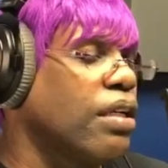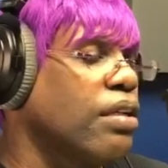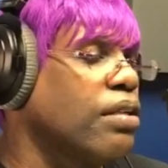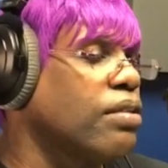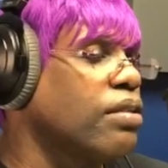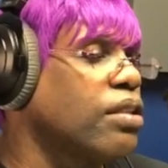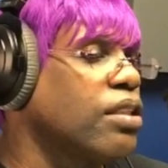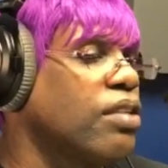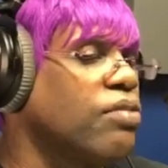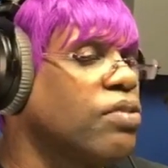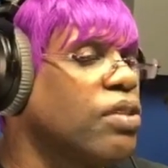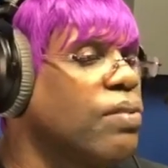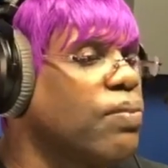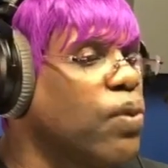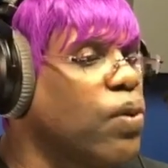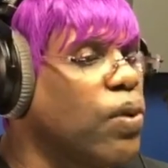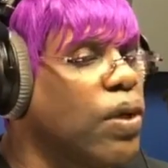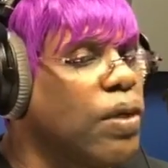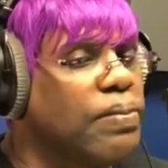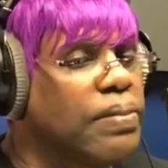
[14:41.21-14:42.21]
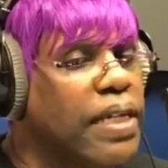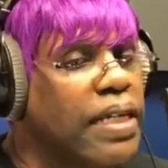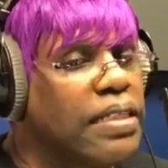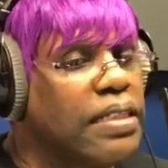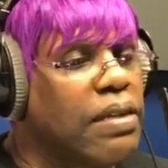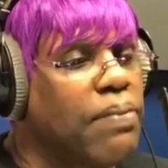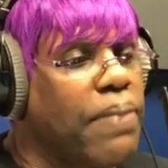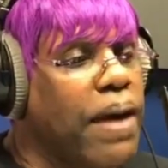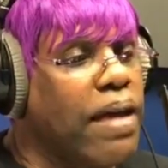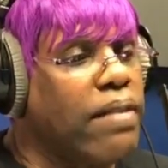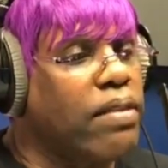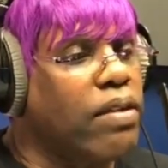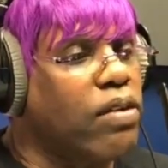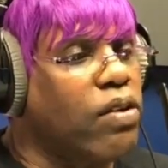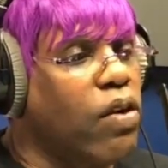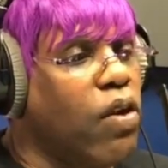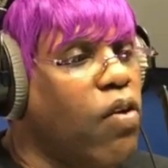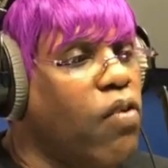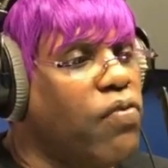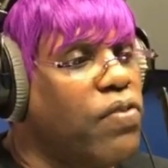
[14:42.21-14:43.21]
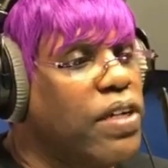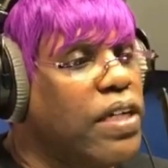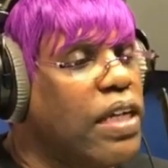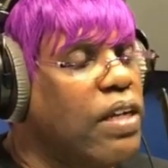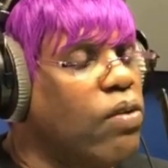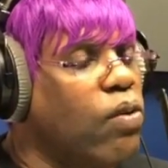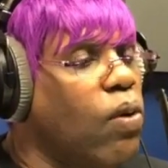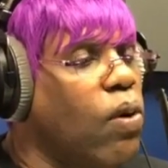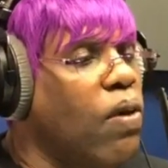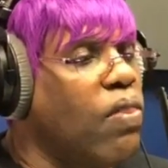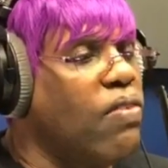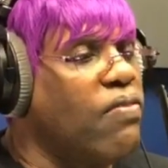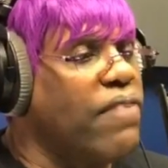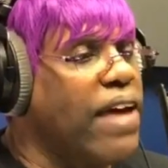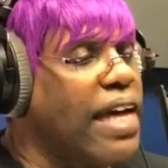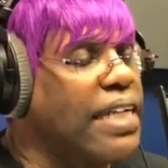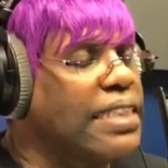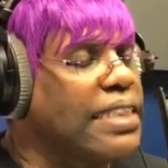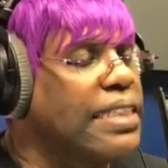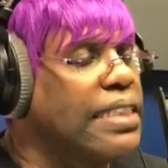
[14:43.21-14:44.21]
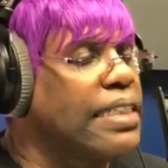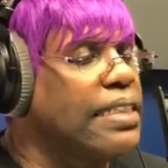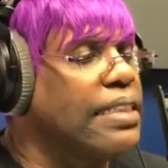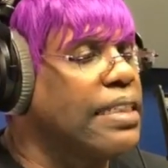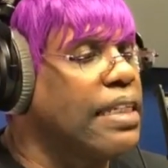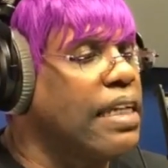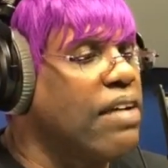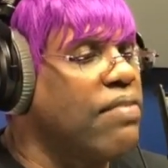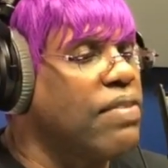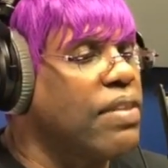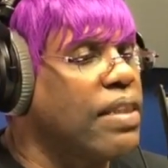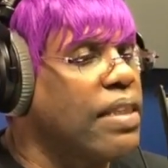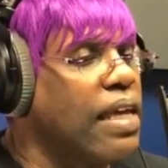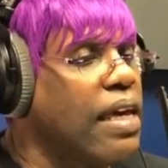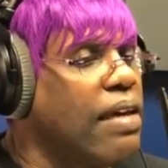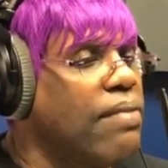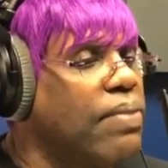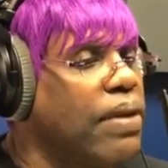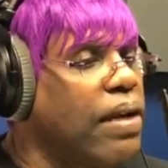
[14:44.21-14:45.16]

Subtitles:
give some more updates about the COVID and all the vaccines and everything.